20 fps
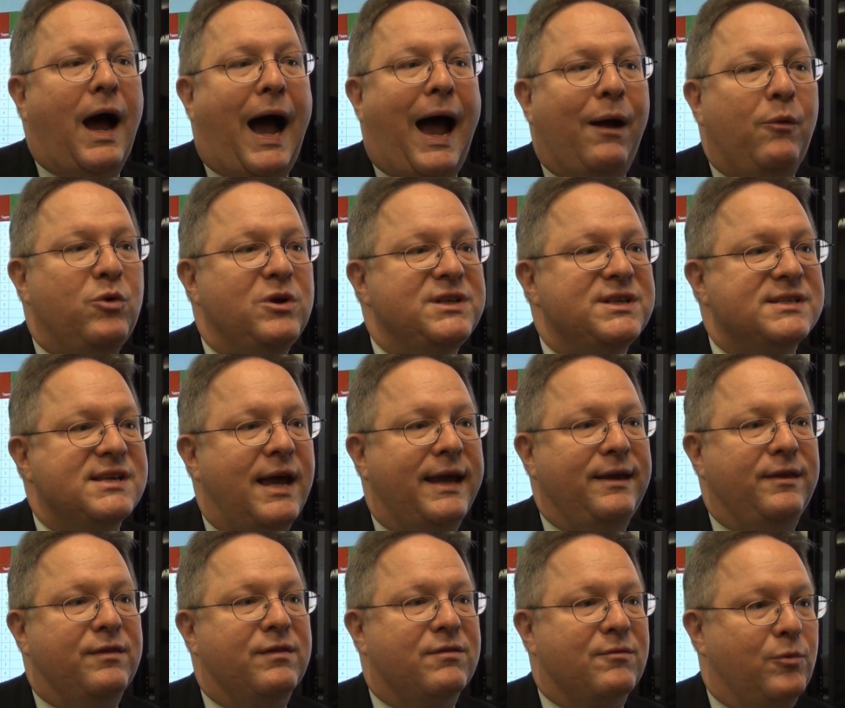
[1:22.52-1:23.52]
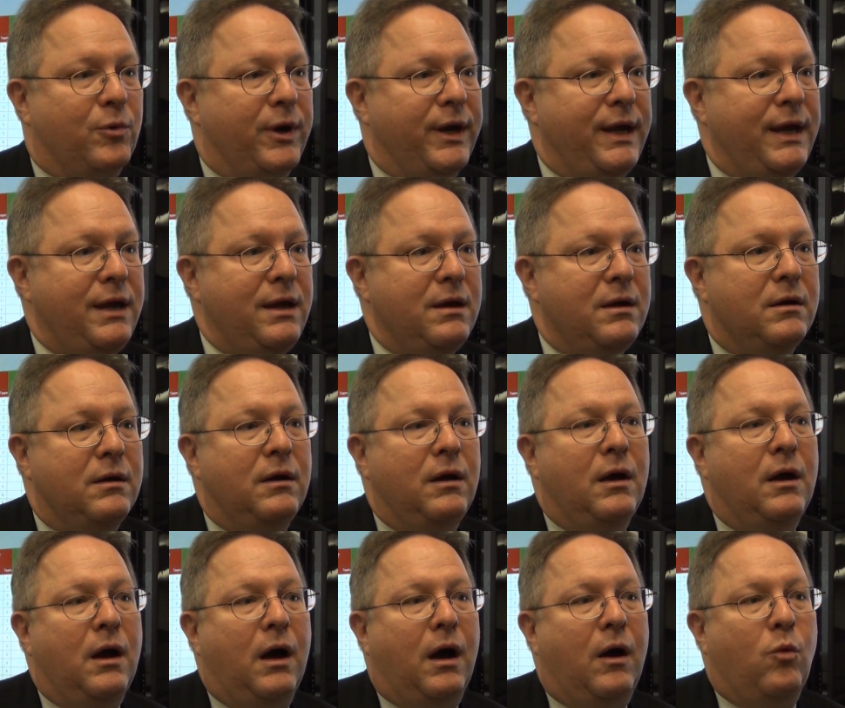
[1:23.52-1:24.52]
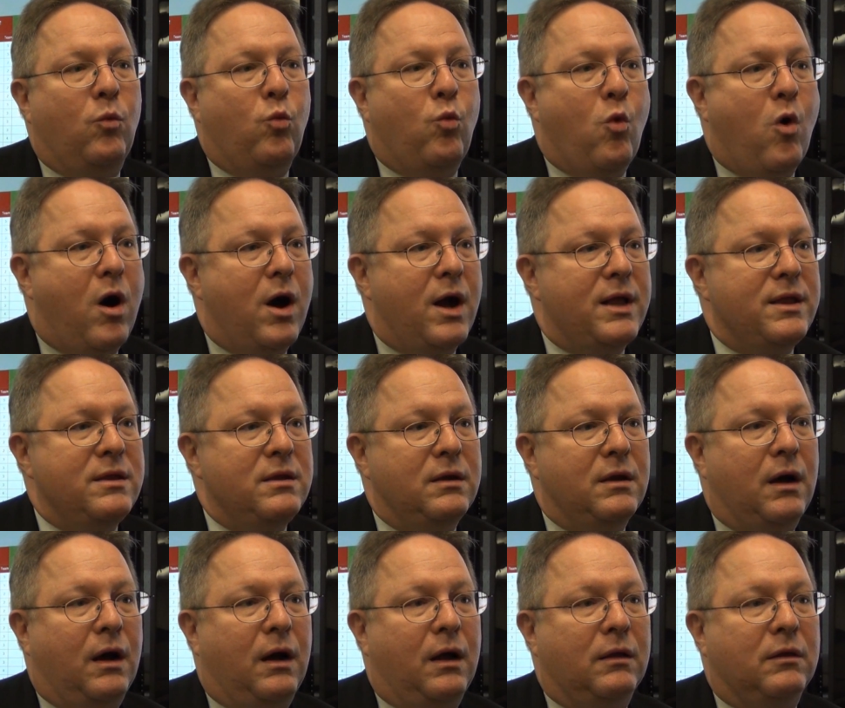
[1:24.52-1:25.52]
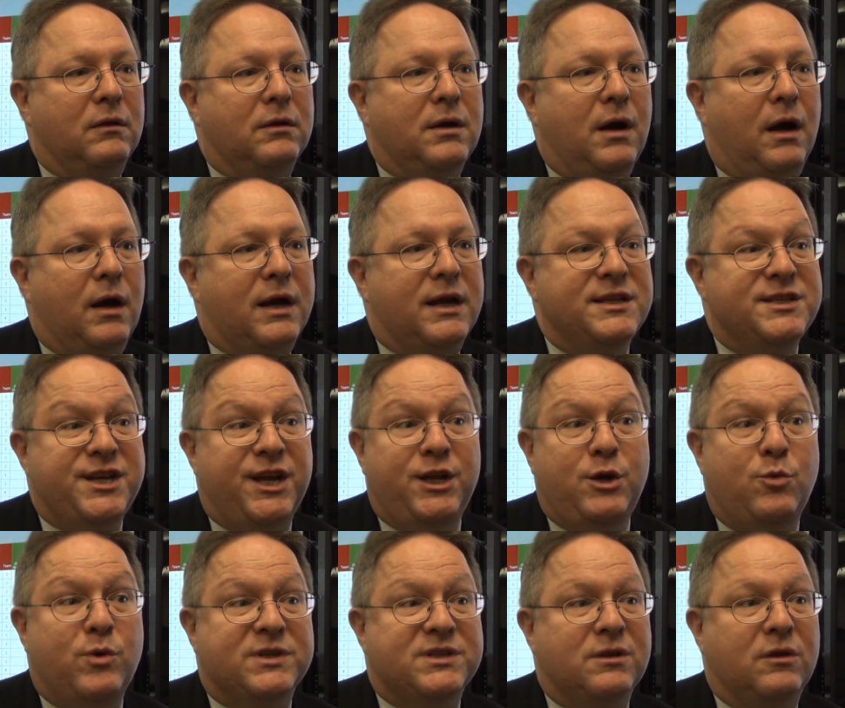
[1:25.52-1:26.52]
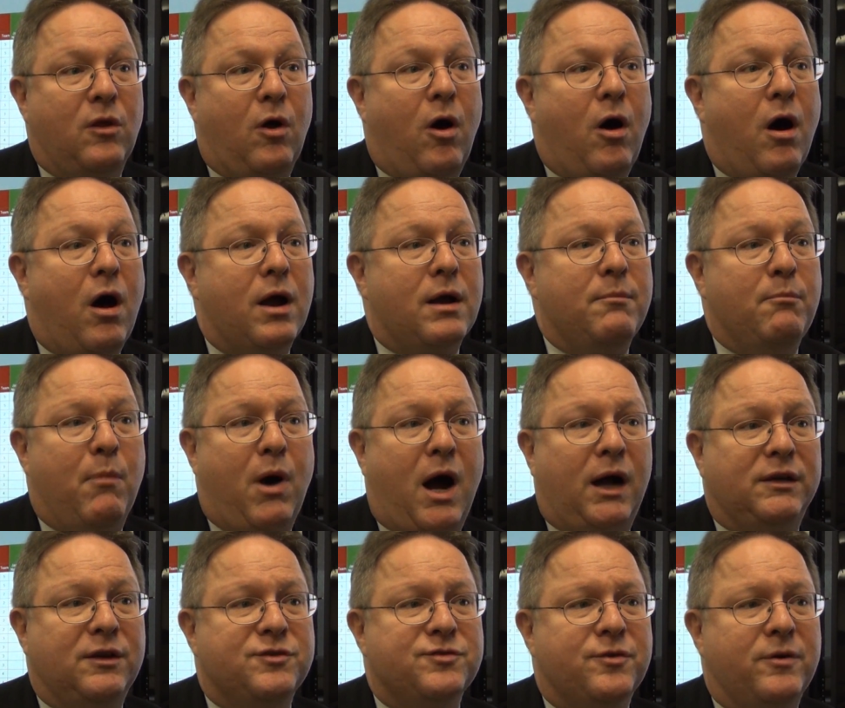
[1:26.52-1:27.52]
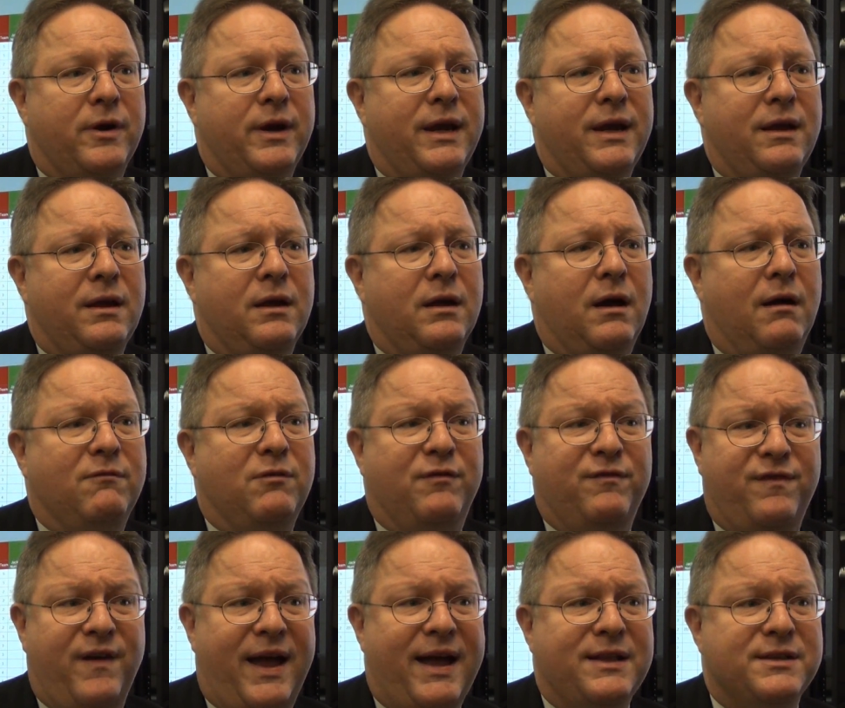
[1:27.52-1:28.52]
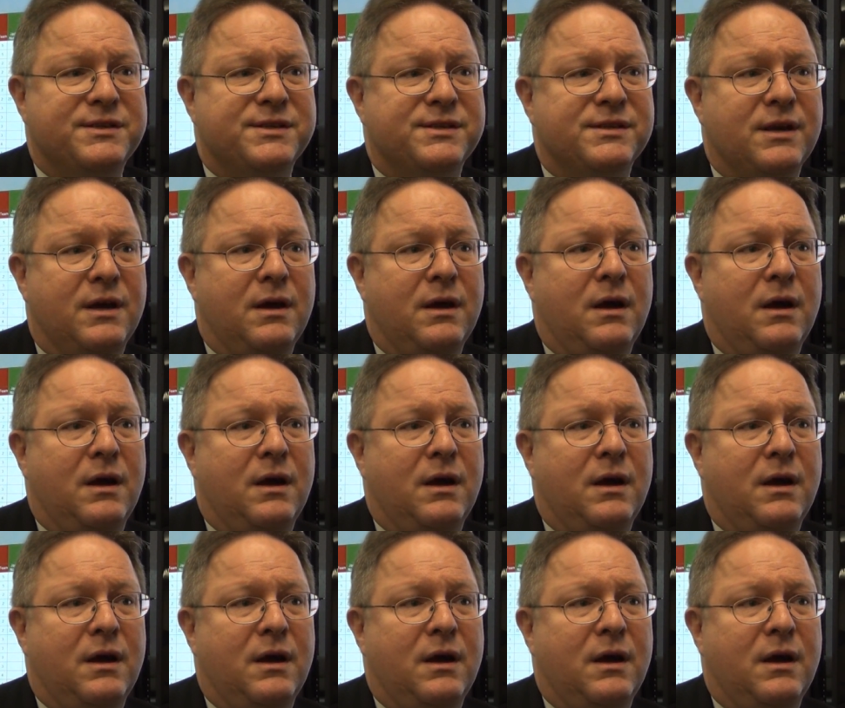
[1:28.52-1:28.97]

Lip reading: I would cite three. One, a continuous log monitoring of events,